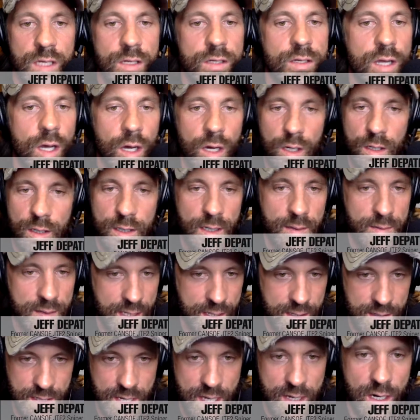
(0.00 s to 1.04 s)
No,
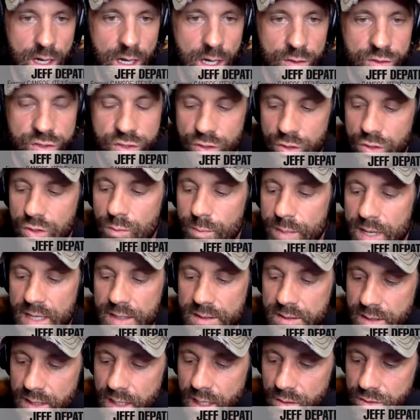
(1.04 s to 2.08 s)
and I'll circle
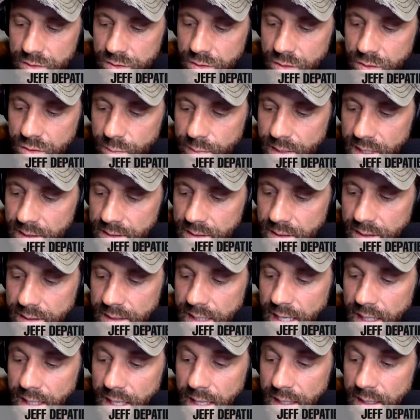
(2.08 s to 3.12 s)
back to that.
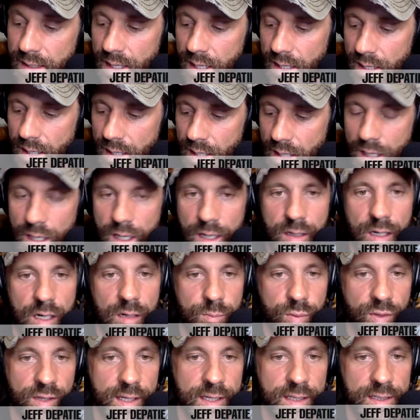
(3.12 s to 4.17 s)
Yeah, and our
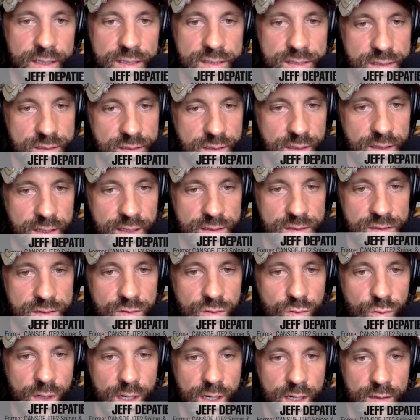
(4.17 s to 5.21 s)
plan is in the next
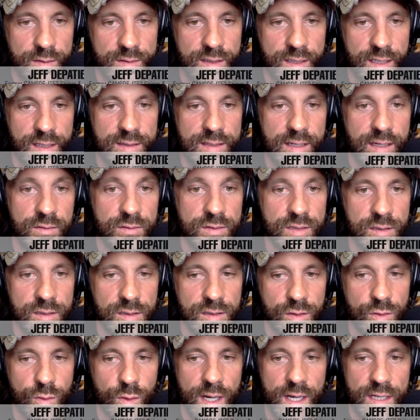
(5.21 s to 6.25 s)
little while to head down to the
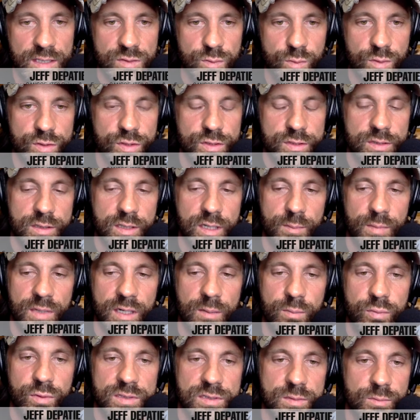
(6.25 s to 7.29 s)
U.S. We're just coming
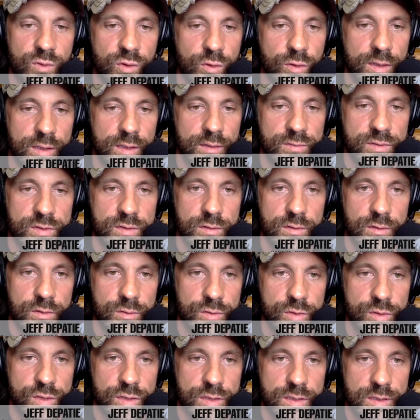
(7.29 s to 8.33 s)
up with some creative
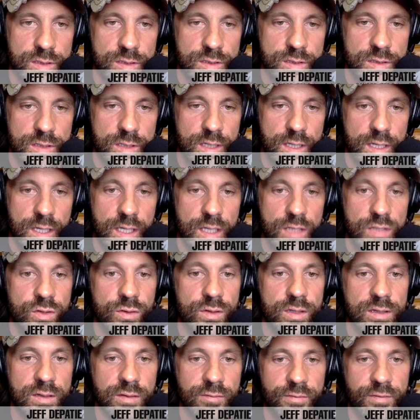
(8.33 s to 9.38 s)
solutions so
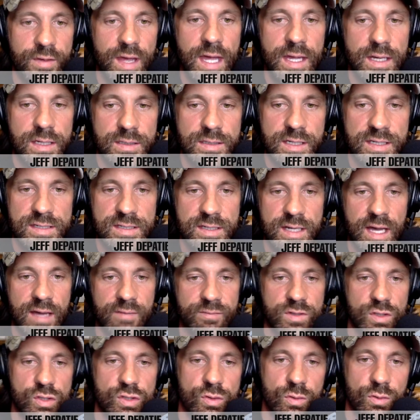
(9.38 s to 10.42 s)
that the vet doesn't
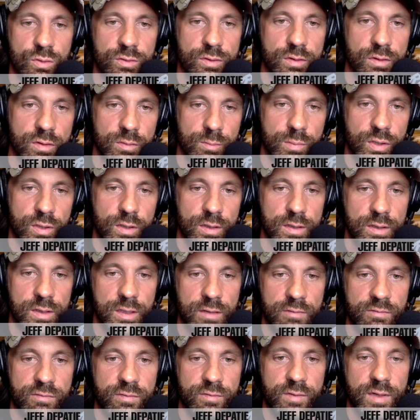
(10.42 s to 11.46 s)
have to shoulder the burden
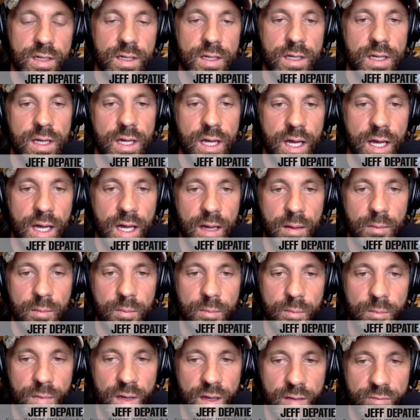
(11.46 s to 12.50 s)

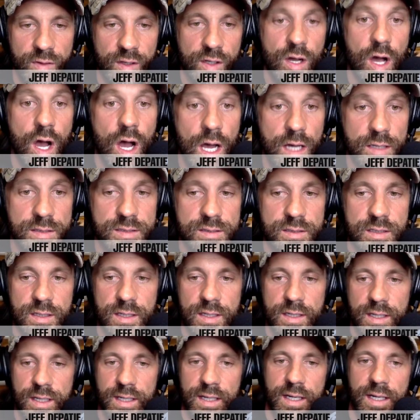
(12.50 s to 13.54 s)
of the cost,
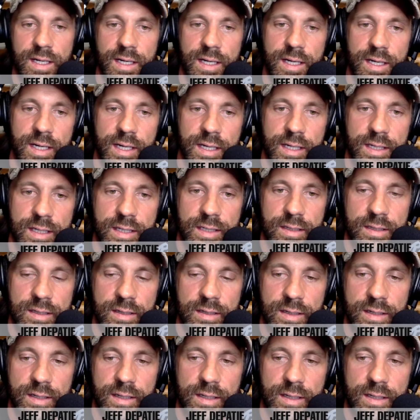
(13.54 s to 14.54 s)
and